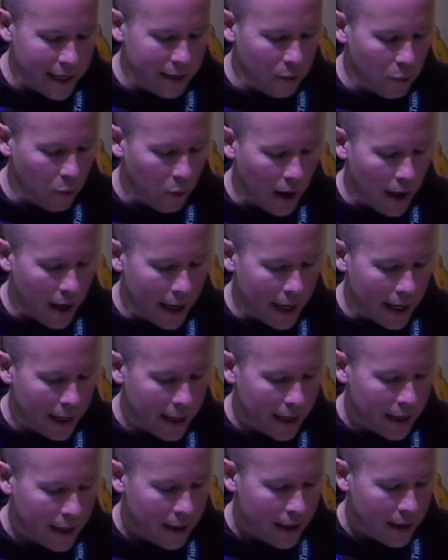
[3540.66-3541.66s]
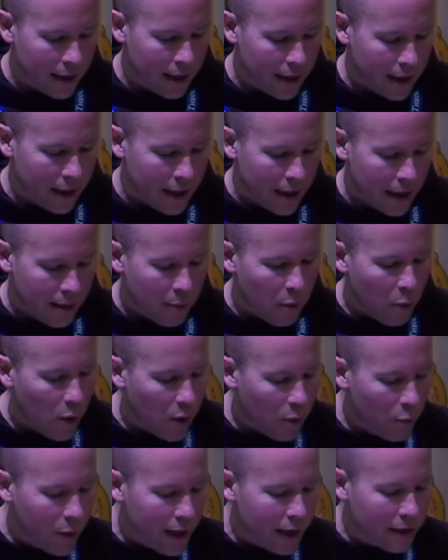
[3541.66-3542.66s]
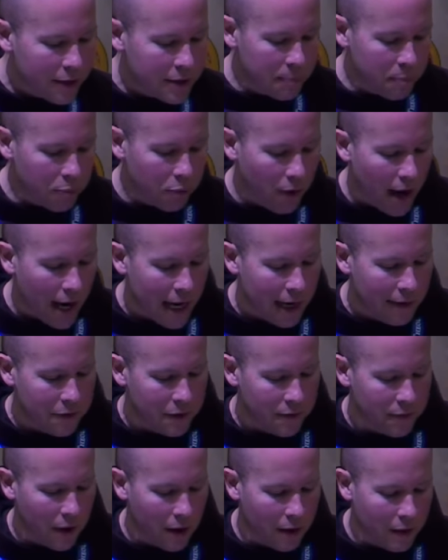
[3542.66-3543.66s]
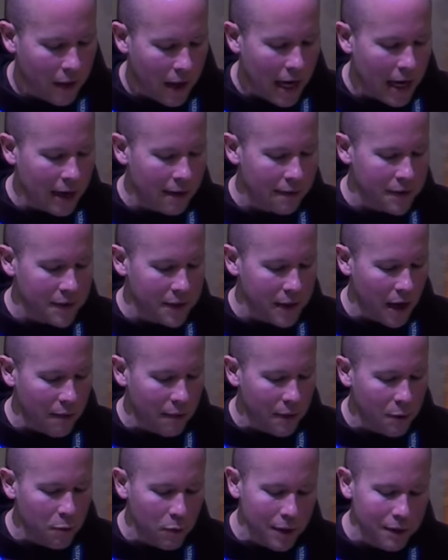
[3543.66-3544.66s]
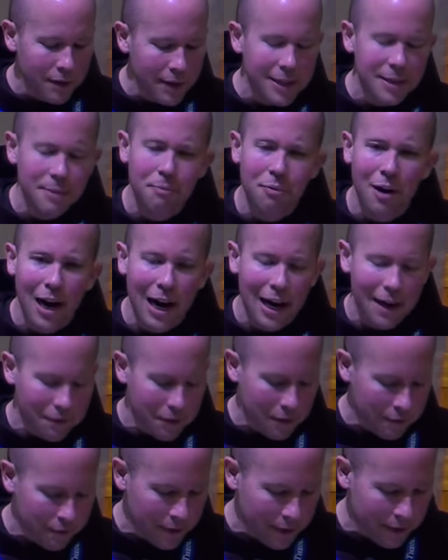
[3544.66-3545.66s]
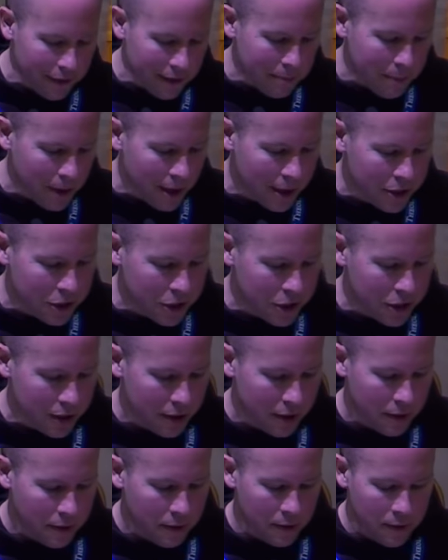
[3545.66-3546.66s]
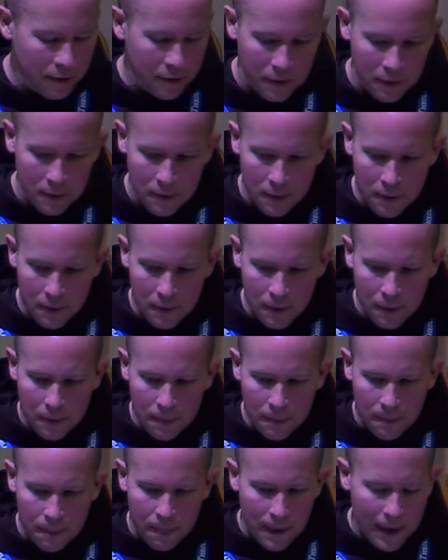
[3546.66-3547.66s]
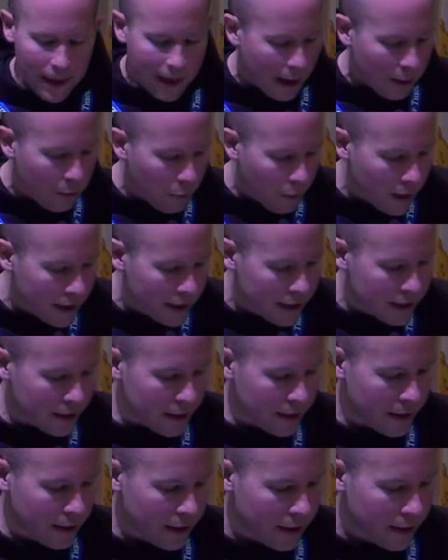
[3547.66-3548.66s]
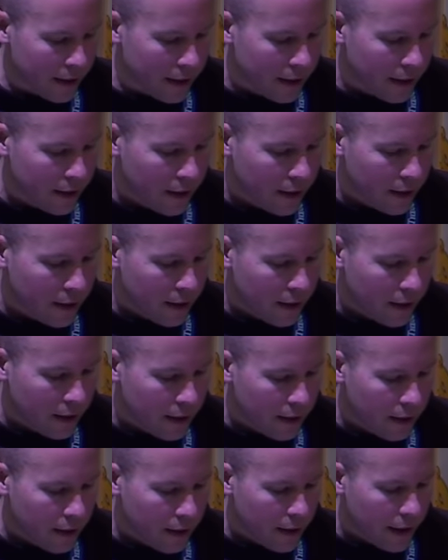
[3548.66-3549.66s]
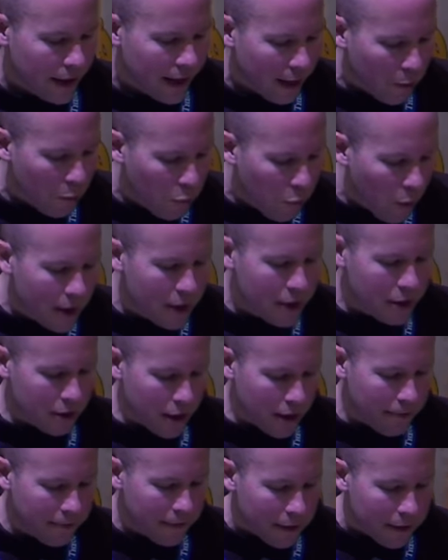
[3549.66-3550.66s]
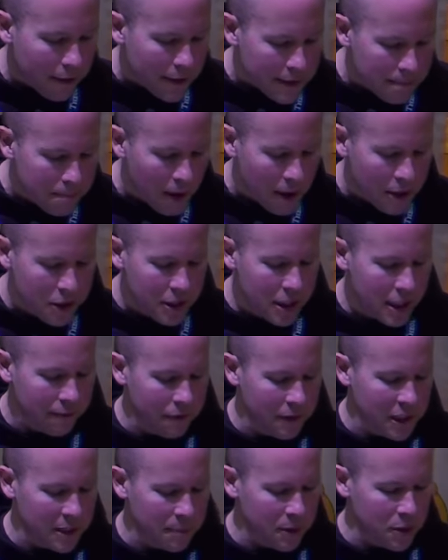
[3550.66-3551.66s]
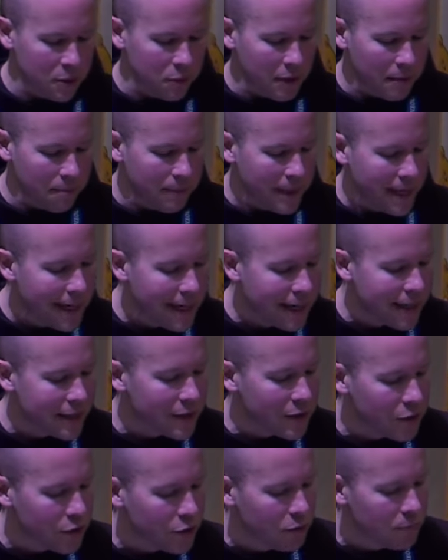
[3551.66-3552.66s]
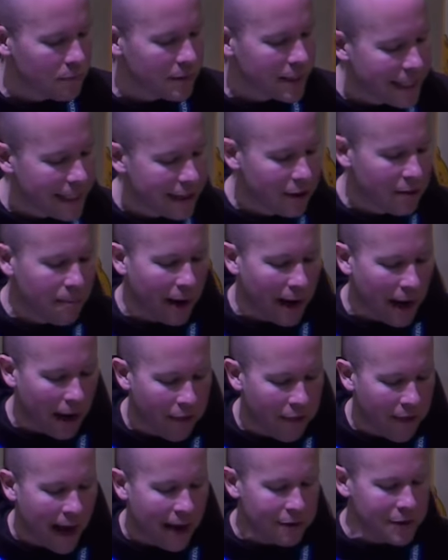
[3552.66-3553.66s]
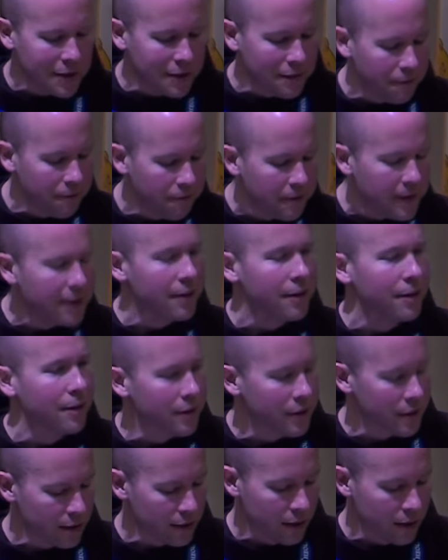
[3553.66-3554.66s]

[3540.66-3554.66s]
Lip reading: why. But when we are deprived of our lives, are we really deprived of very much? And I wonder if there is much difference between being consumed here by a thousand fears